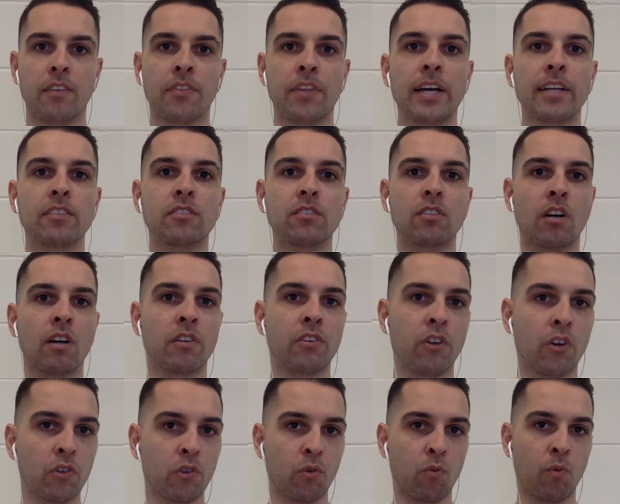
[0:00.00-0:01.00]
That's
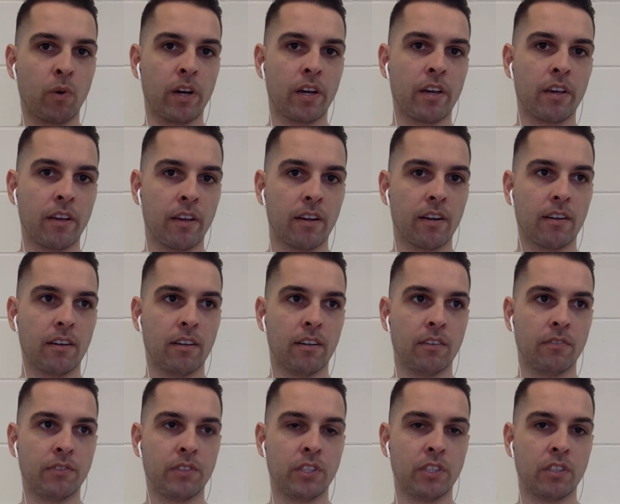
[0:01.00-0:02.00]
another way
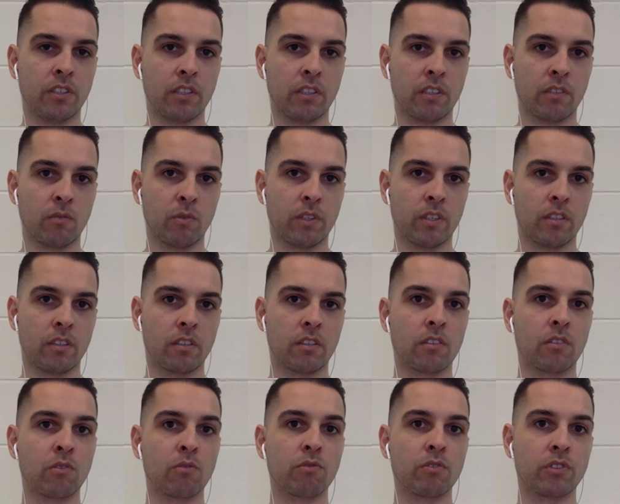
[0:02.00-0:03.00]
of dealing with
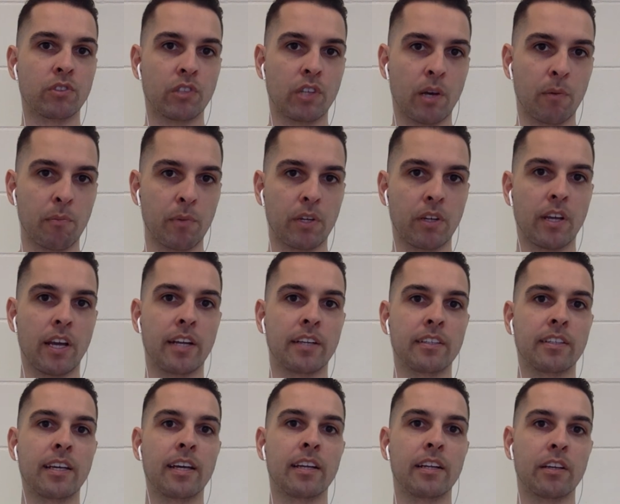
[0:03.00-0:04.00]
the resentment and
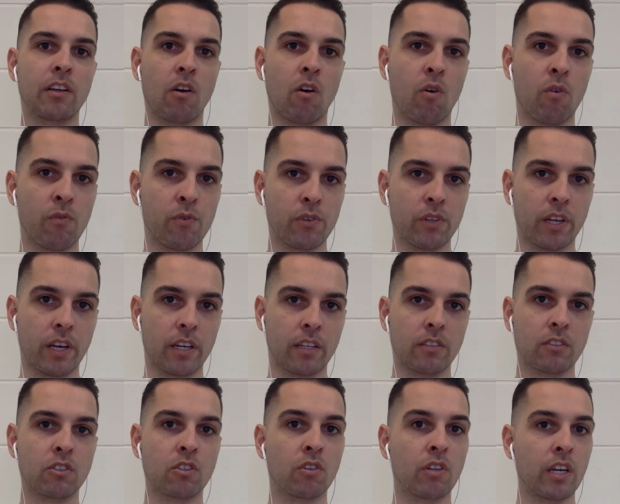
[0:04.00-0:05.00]
getting over that
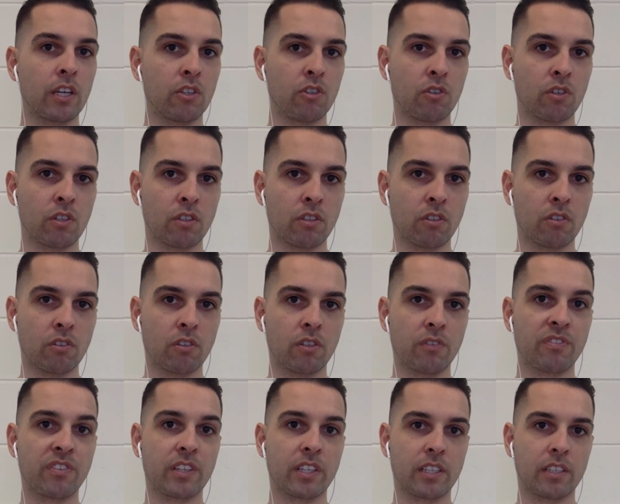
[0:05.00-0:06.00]
so that you can learn to
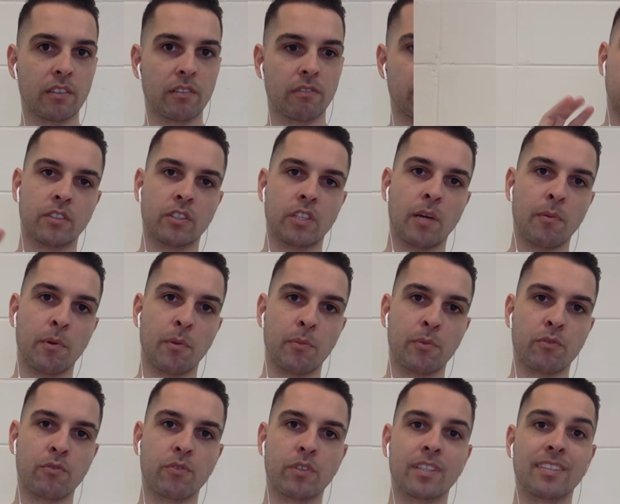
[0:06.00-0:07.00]
forgive. Step number
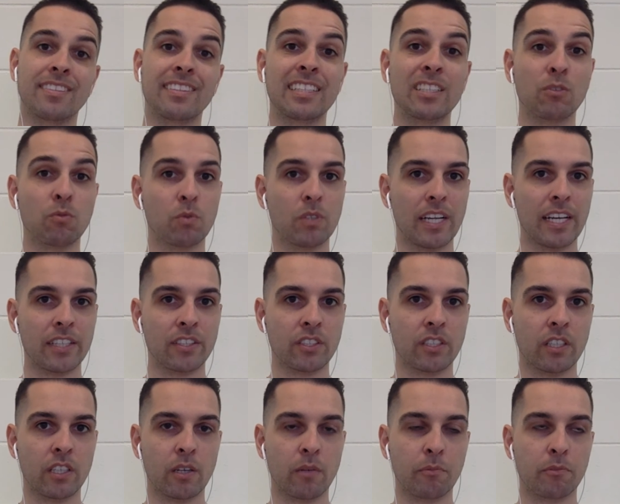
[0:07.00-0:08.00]
three, this one
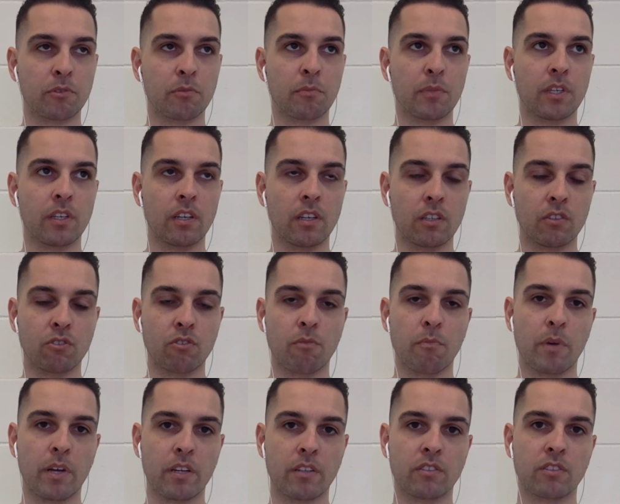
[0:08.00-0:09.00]
actually helps me a
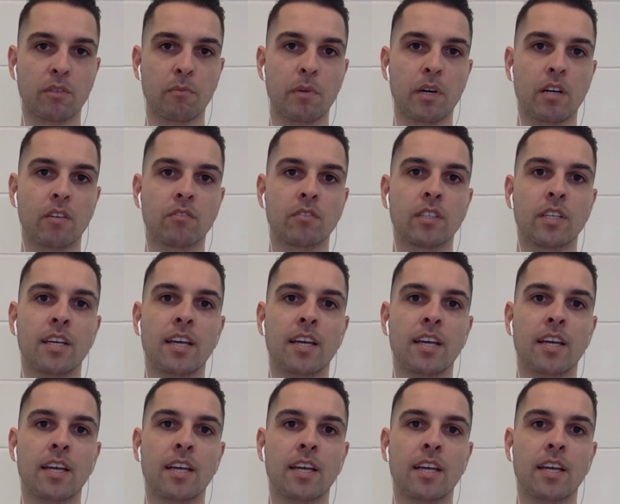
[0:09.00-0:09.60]
tremendous amount,